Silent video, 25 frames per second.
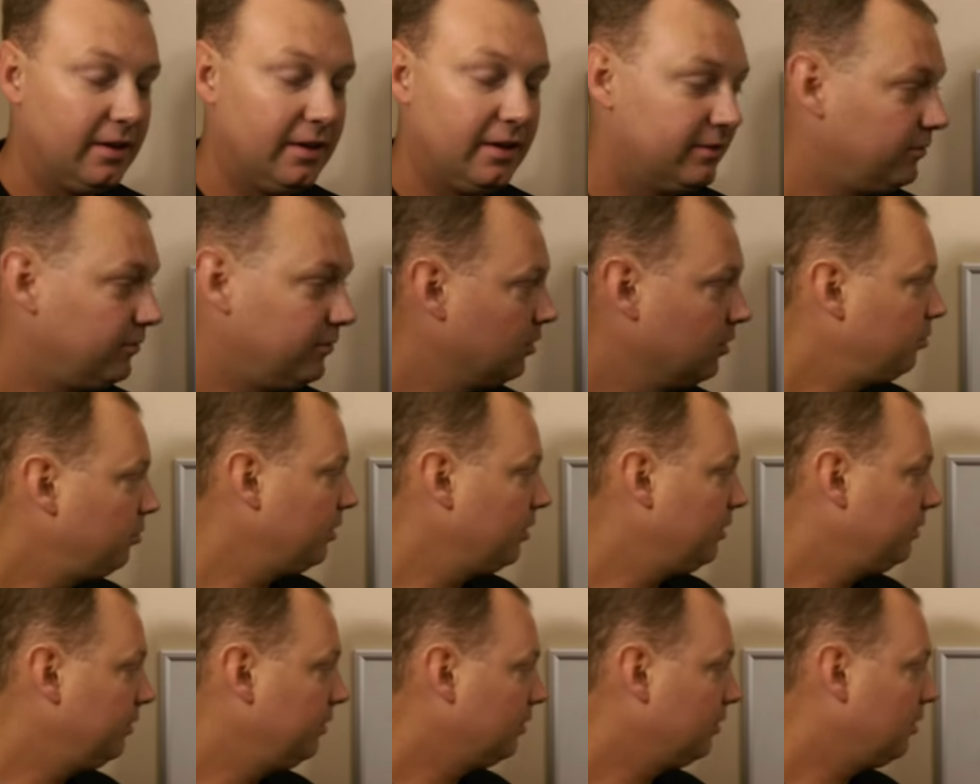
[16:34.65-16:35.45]

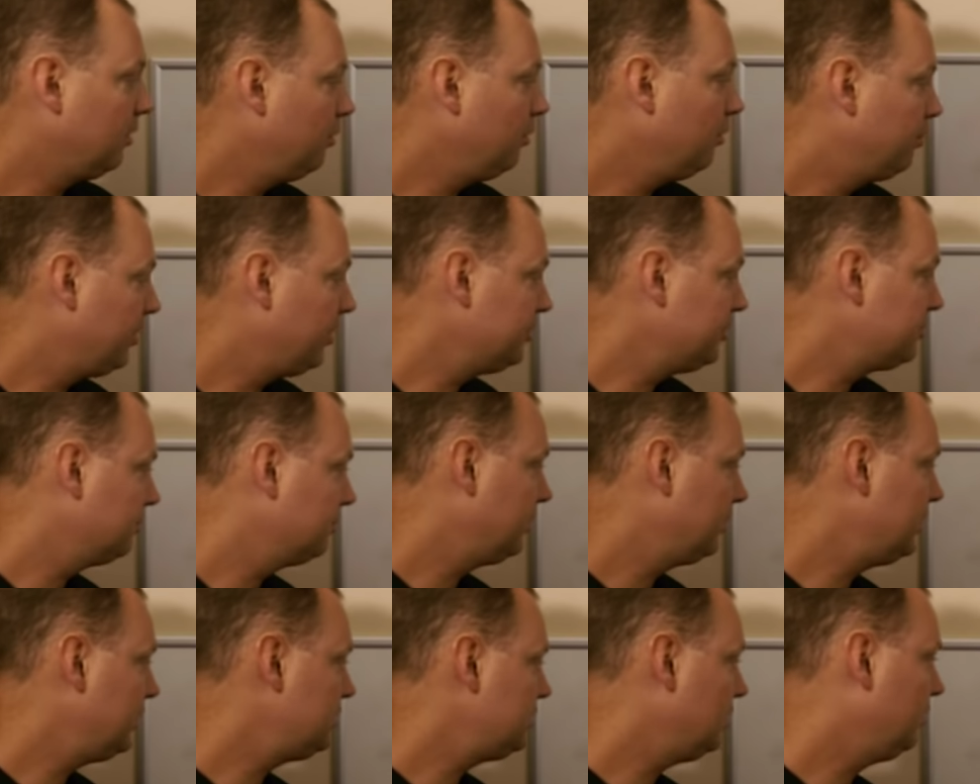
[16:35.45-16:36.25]
4.0
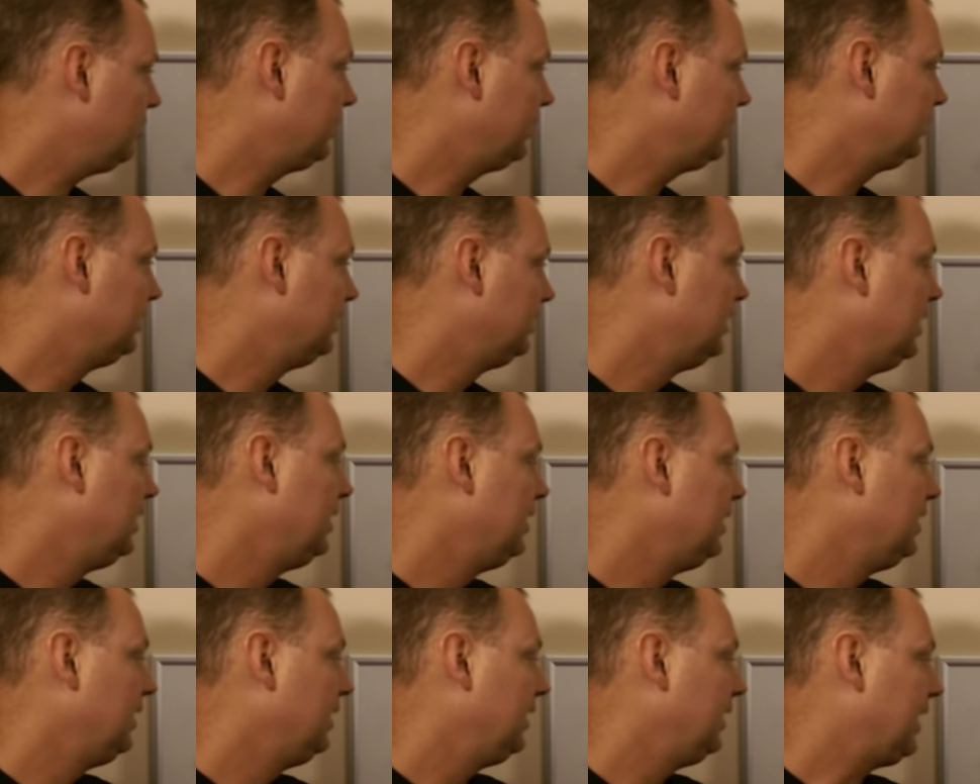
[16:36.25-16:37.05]
pressure ratio and
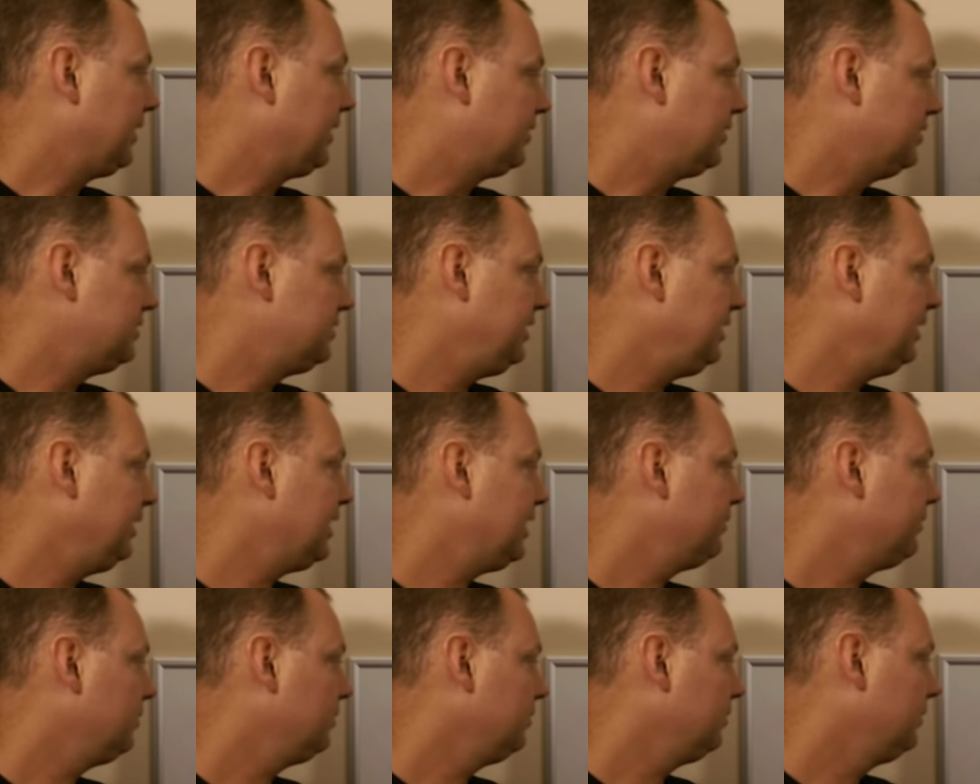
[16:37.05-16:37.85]
at the sea
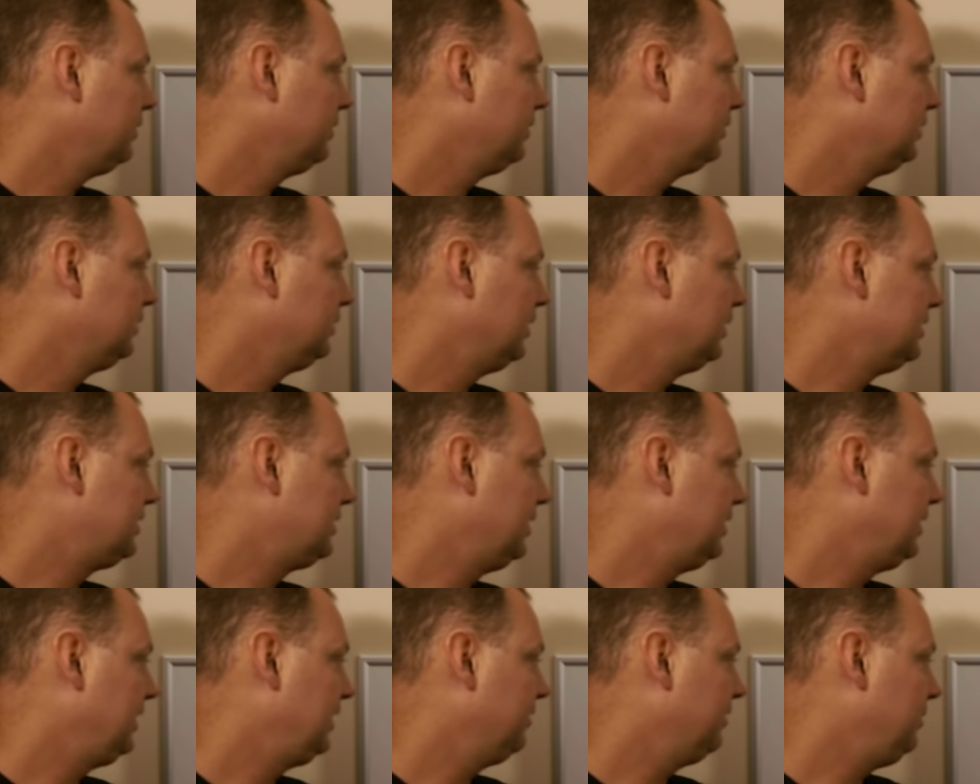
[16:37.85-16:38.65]
level is
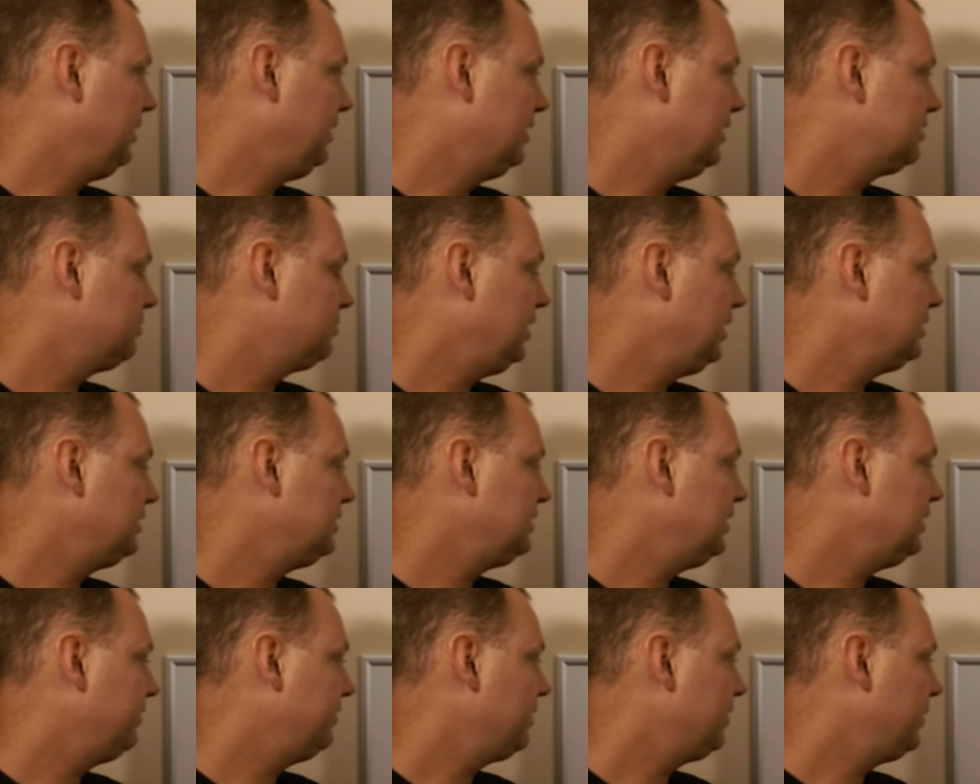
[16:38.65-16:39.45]
going to give me this many
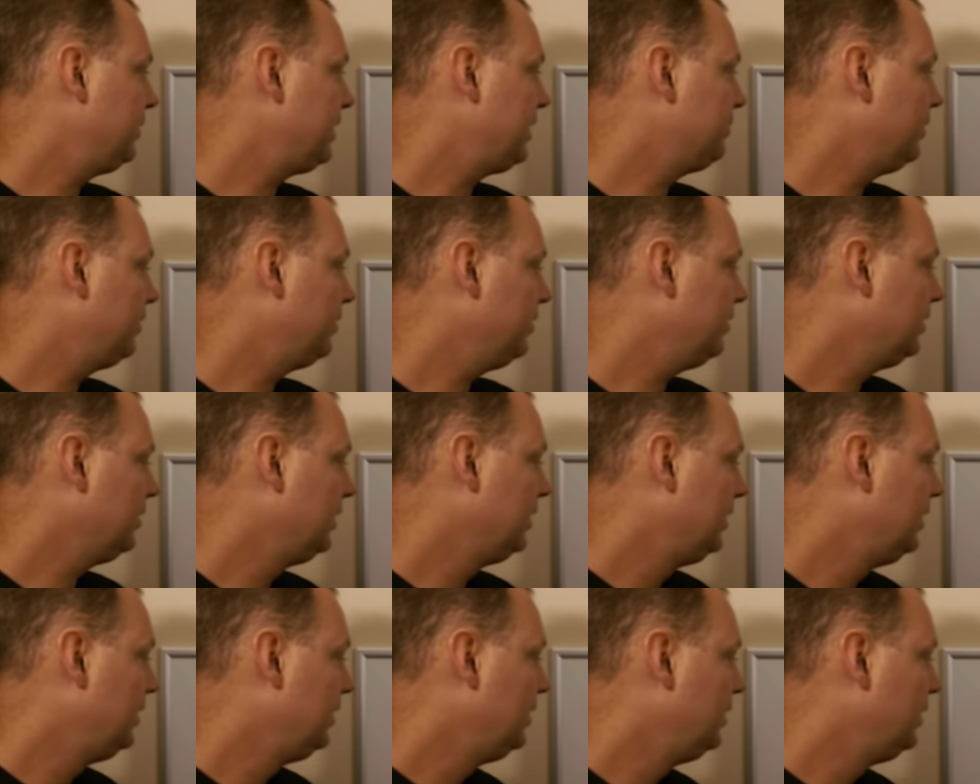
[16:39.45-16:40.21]
CFM in that motor.